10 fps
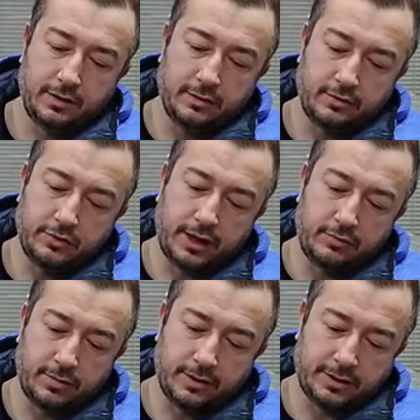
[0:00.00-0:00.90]
Let's see
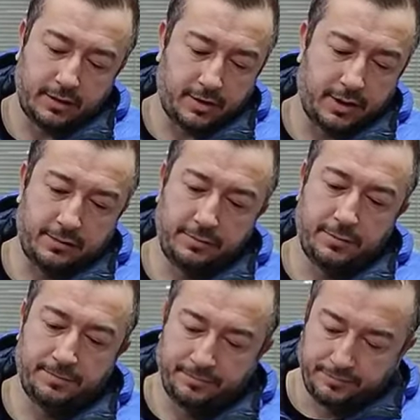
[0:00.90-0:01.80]
how it is at times.
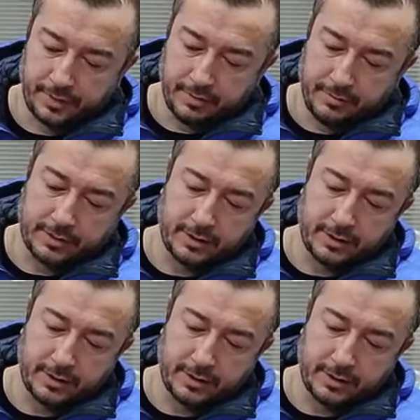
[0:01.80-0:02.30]
We too.